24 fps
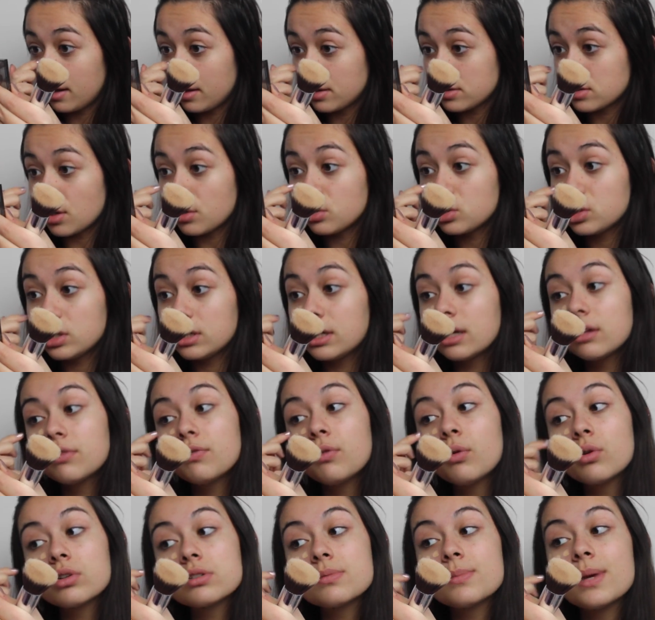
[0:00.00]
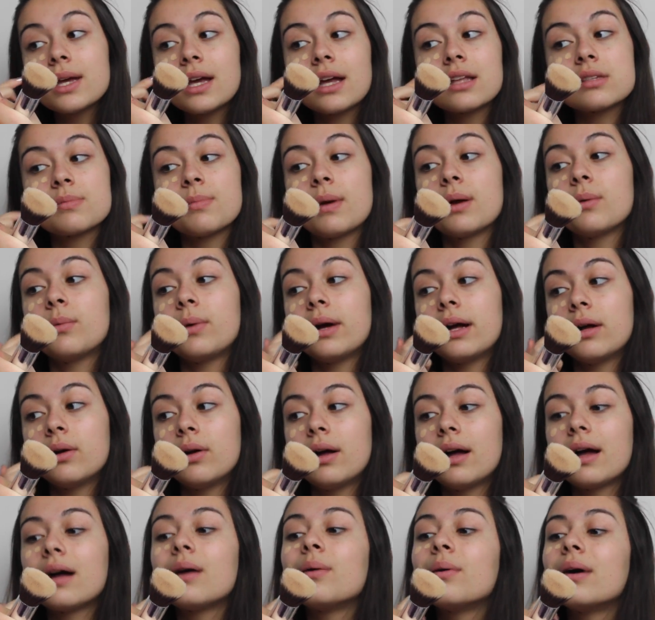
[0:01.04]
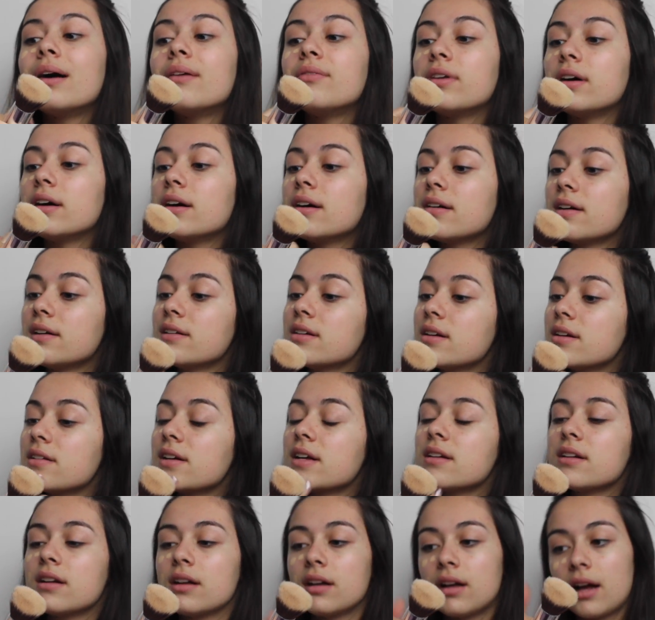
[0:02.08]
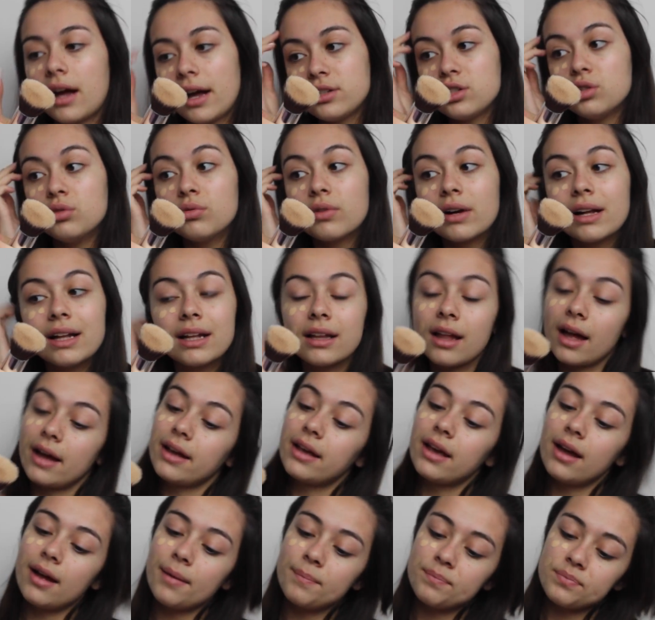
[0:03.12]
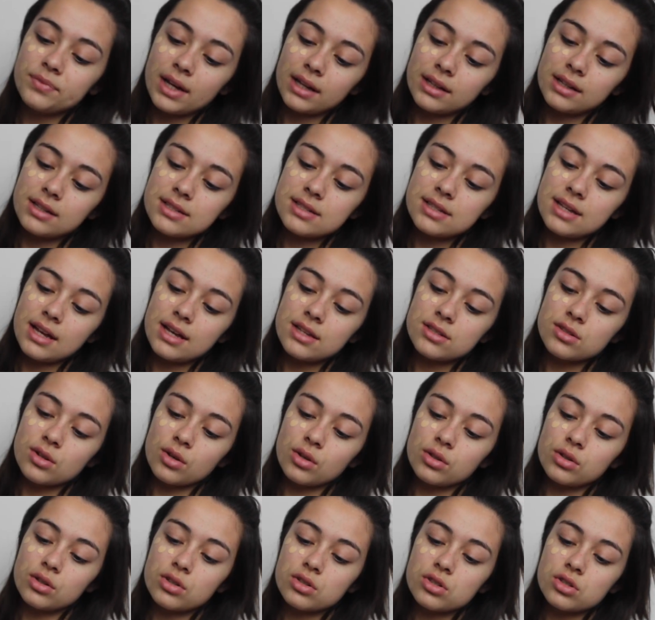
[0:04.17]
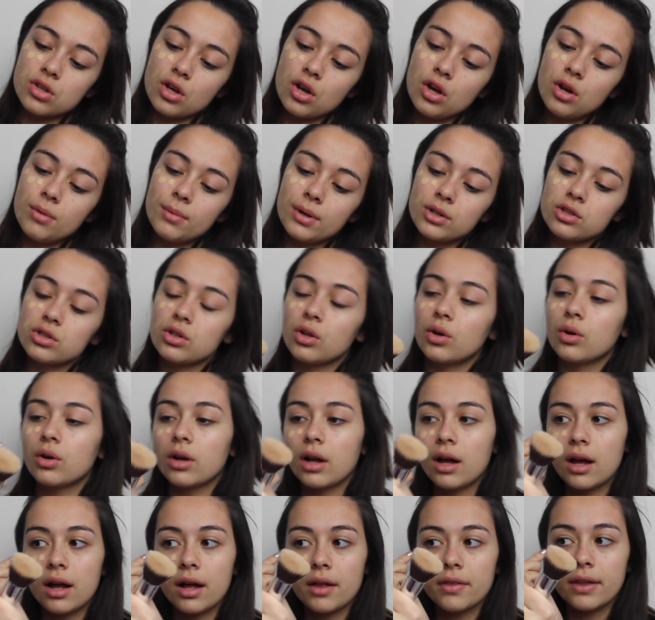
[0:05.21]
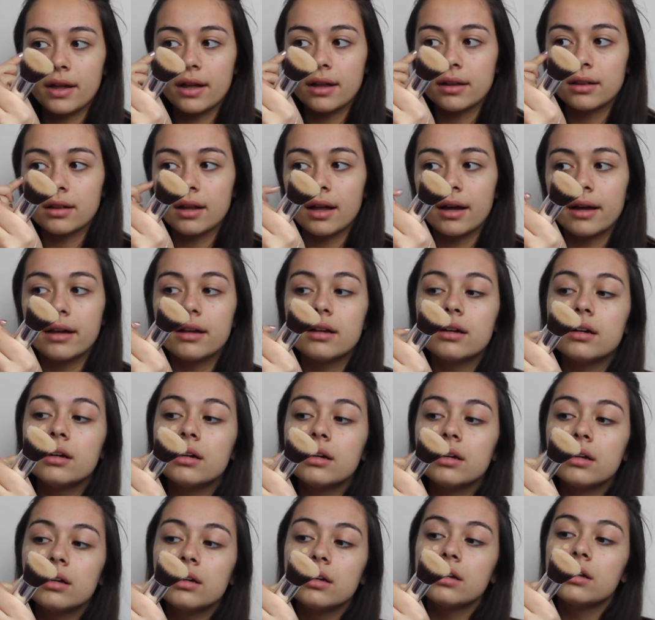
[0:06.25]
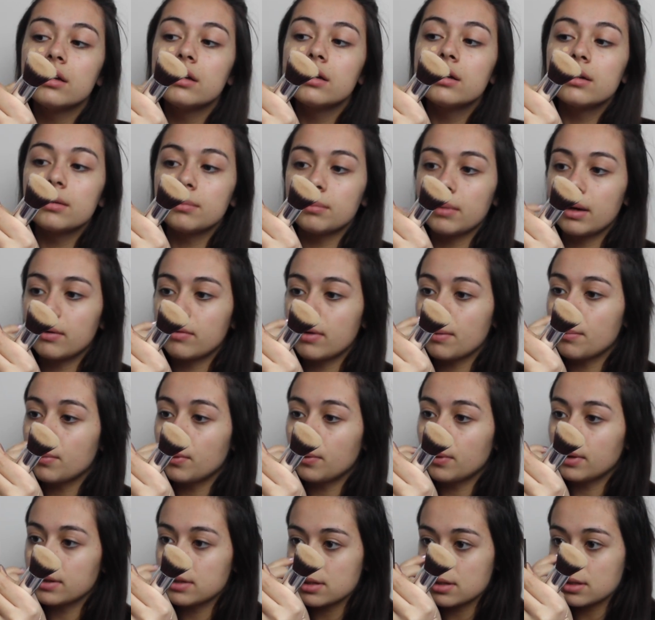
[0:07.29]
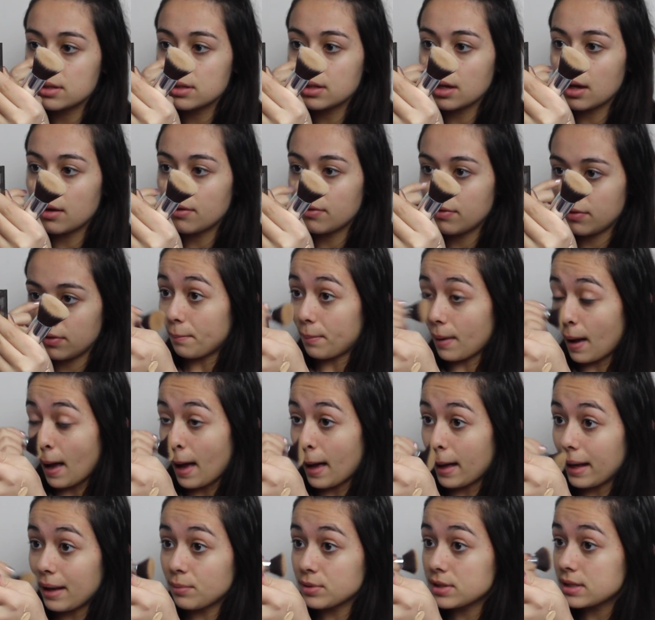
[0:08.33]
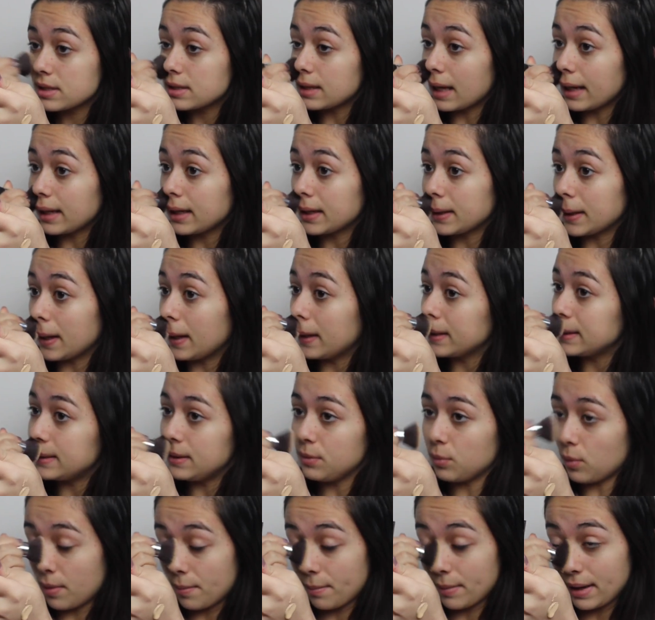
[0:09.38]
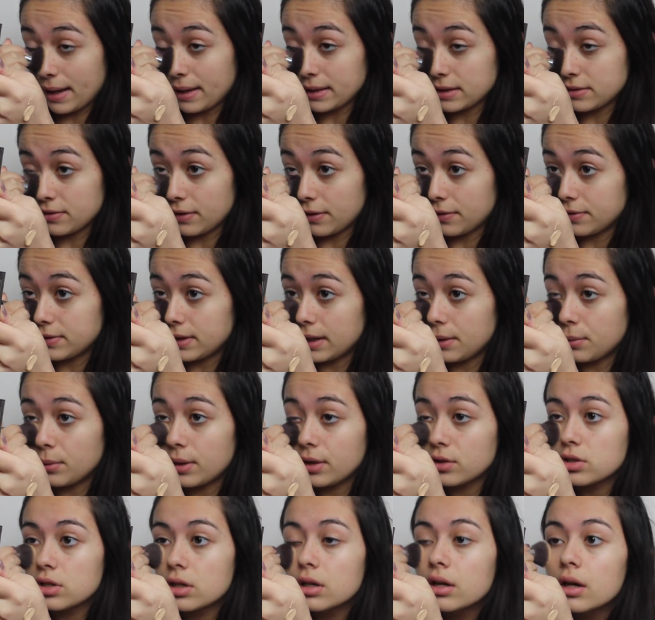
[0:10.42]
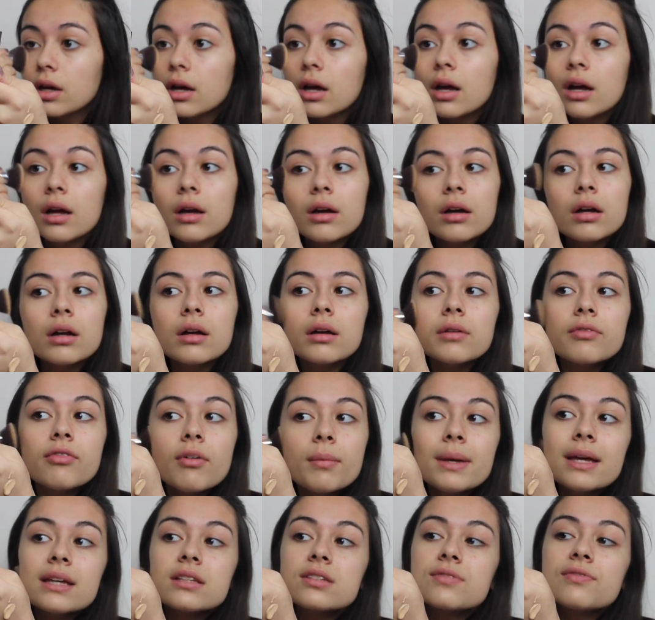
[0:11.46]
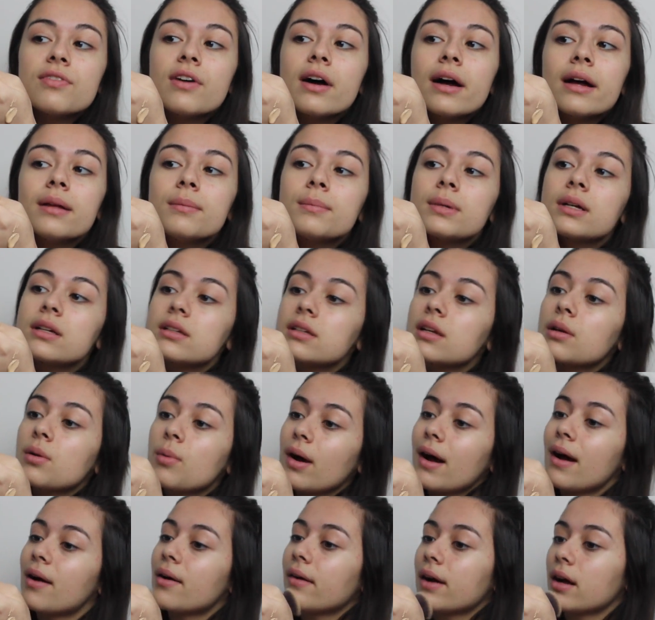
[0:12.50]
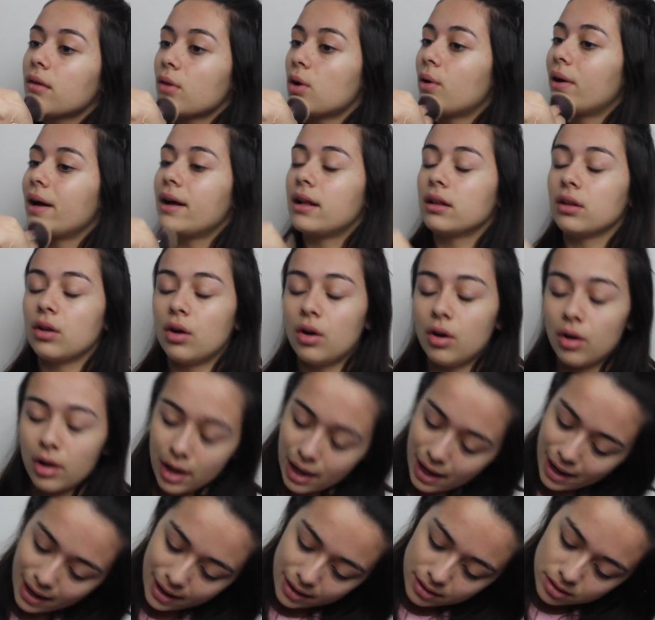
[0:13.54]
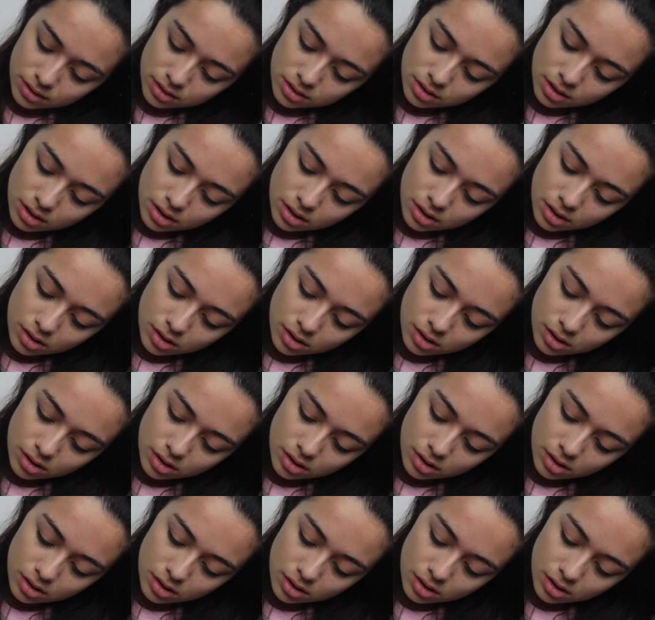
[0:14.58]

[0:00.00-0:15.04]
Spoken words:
So she did force me against my will. However, I do really like it and it stays on so much longer than like my Rimmel ones and stuff. But it was like £31.50, which for me is fine because I wear it quite a lot and